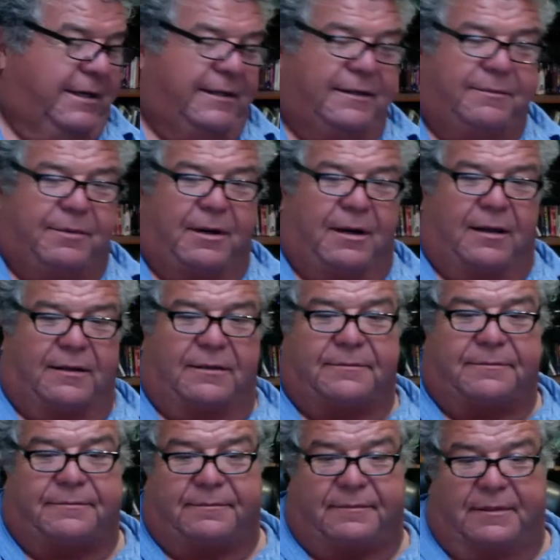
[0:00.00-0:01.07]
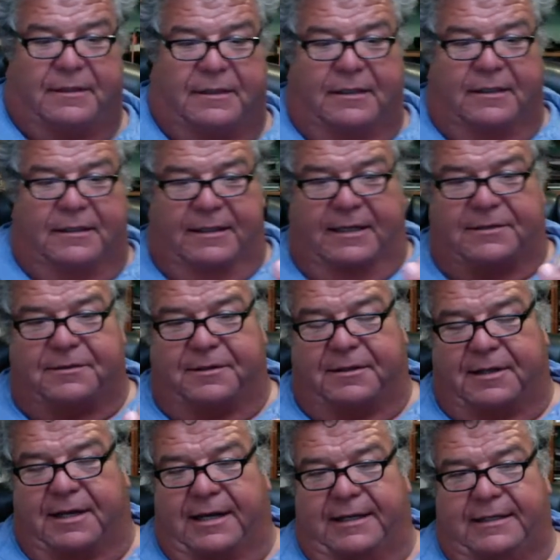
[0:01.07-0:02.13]
in the bottom, that's your
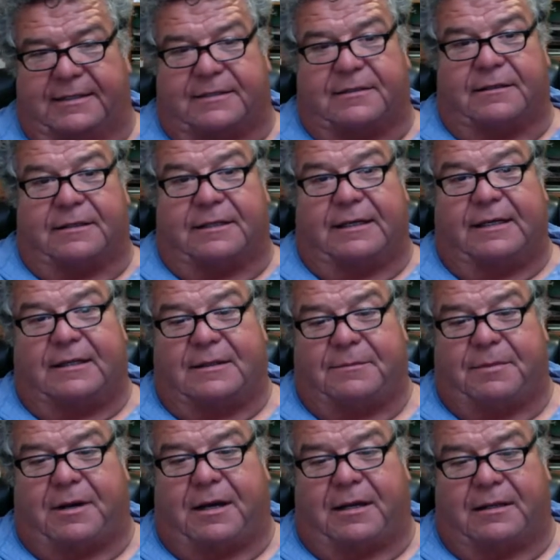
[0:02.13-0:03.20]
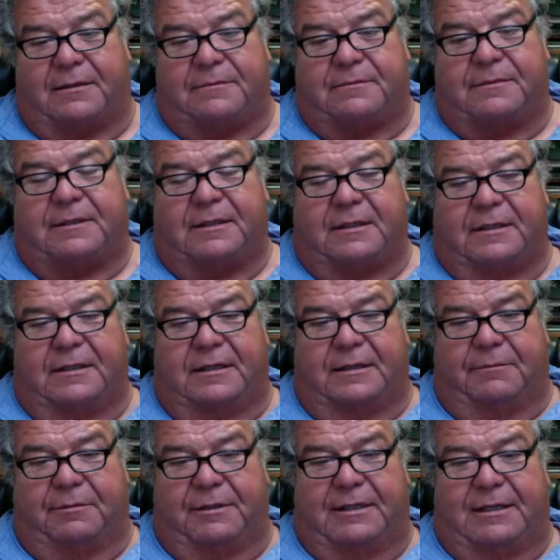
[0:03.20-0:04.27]
line is. So you can hit the bottom, you can
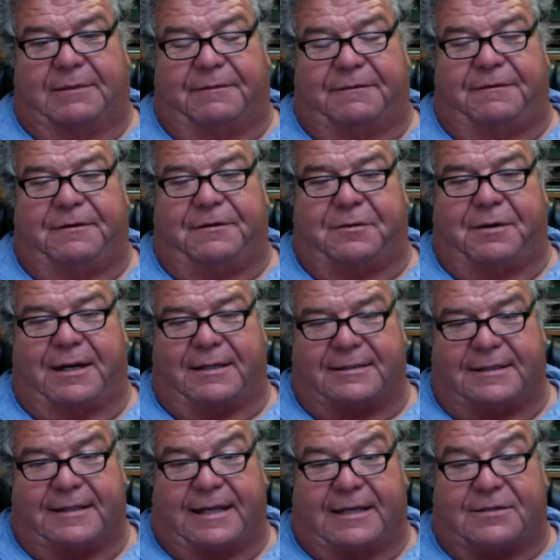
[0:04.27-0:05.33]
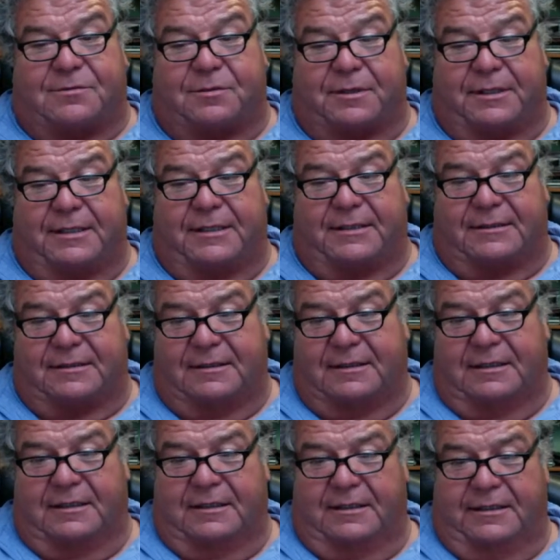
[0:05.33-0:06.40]
bring it up a few cranks, and that's where it is.
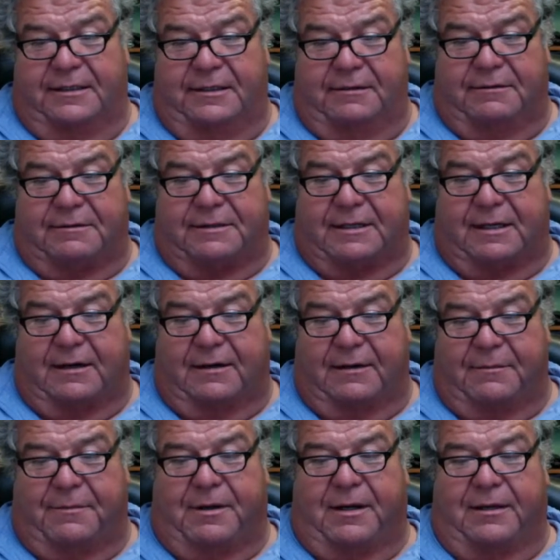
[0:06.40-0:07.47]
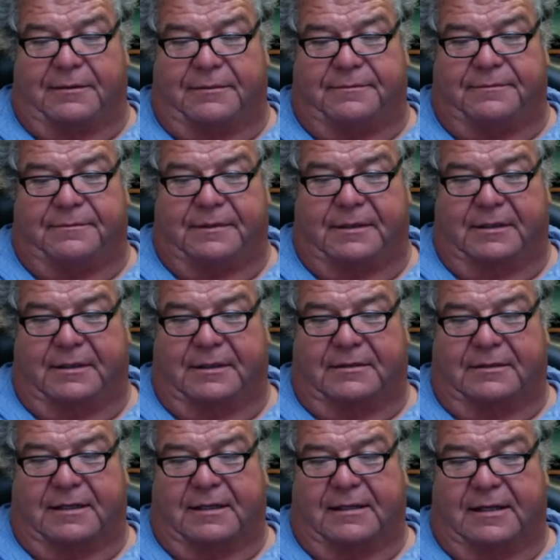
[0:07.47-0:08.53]
You know it's not on the bottom.
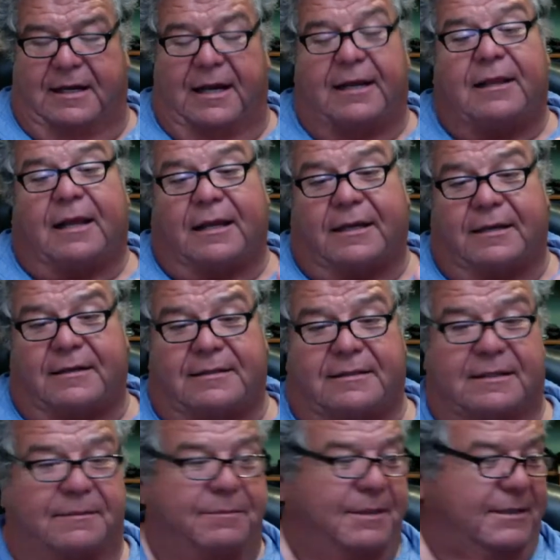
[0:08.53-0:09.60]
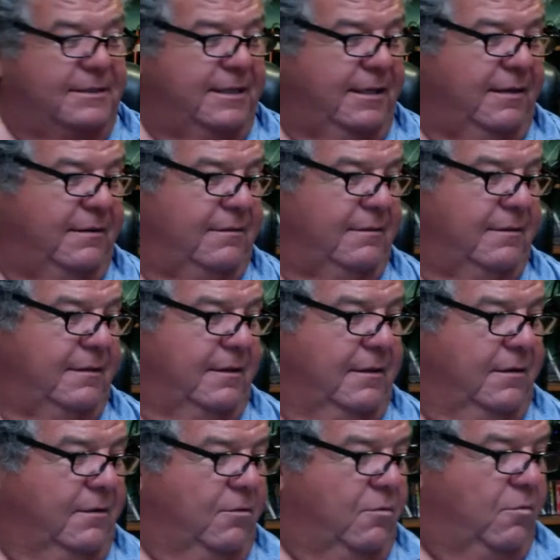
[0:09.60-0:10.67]
So I like using a bucktail
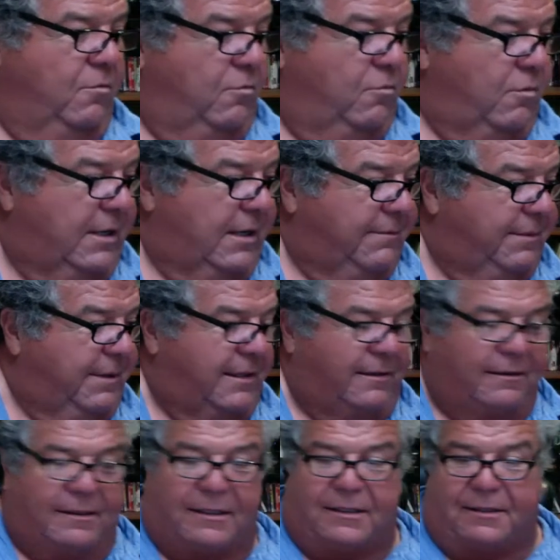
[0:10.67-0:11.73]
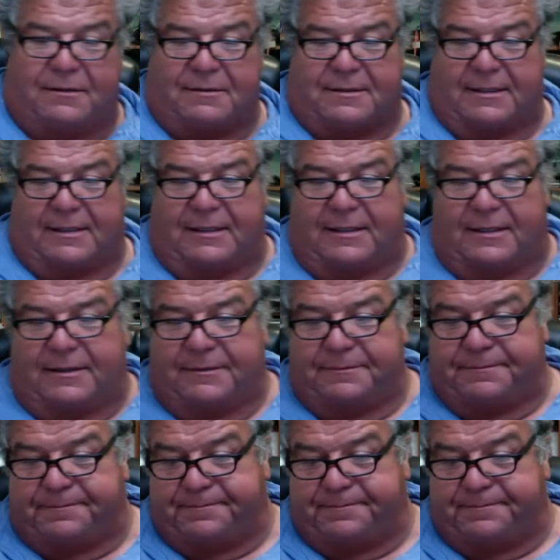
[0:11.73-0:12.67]
way better than using